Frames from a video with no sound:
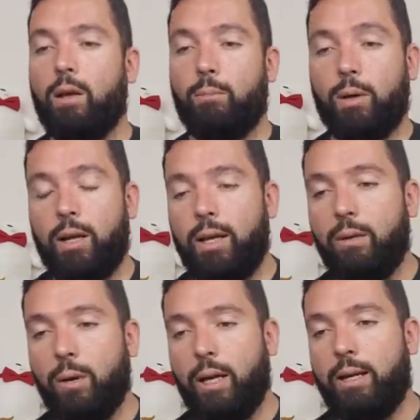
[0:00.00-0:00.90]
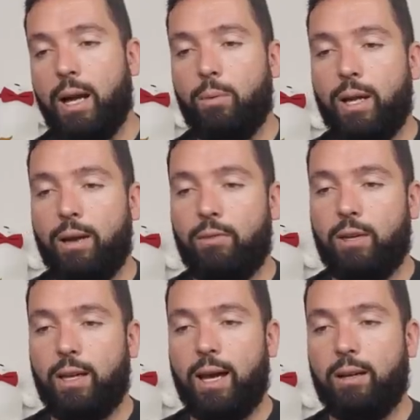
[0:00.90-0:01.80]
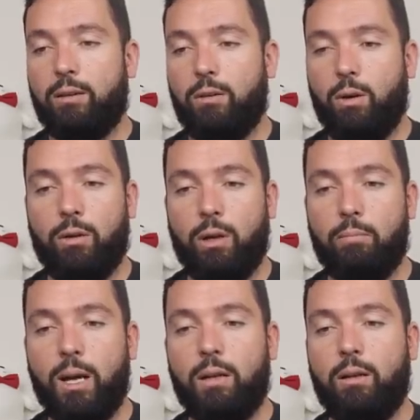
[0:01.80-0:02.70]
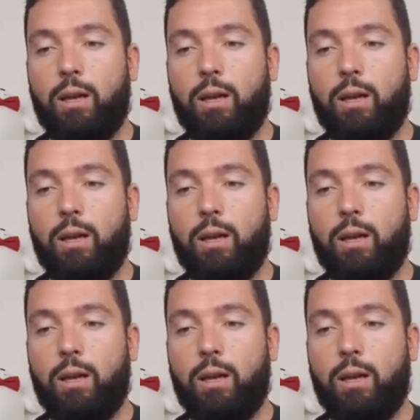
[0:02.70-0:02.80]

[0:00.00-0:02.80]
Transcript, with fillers: But anyway, now we have cat go.mod